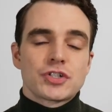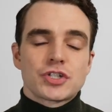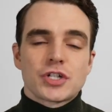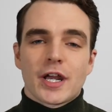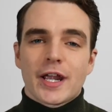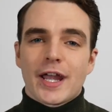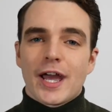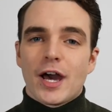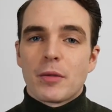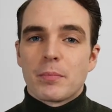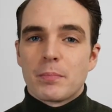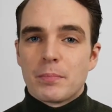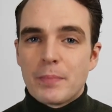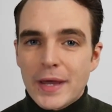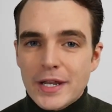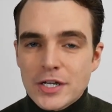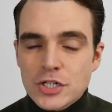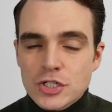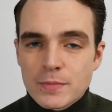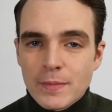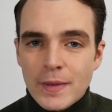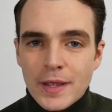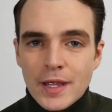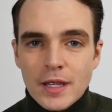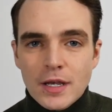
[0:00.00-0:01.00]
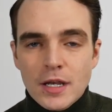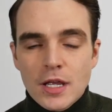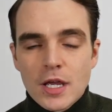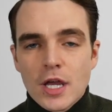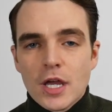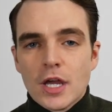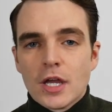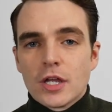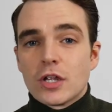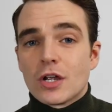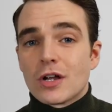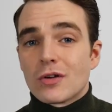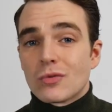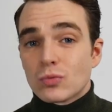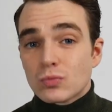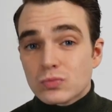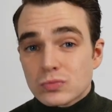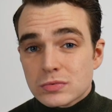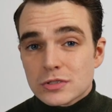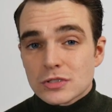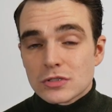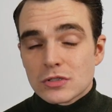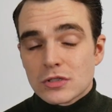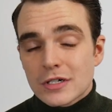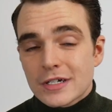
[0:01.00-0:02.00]
check out Benchmade. You're
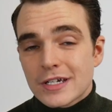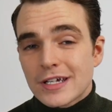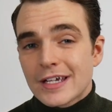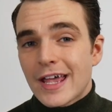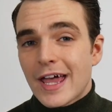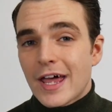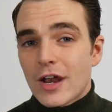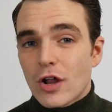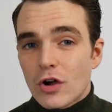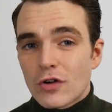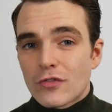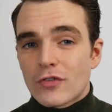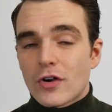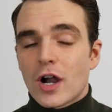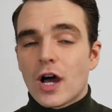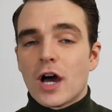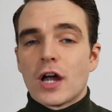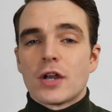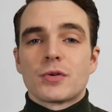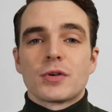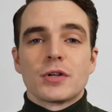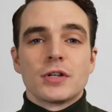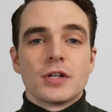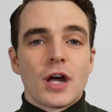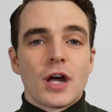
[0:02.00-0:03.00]
looking at over one hundred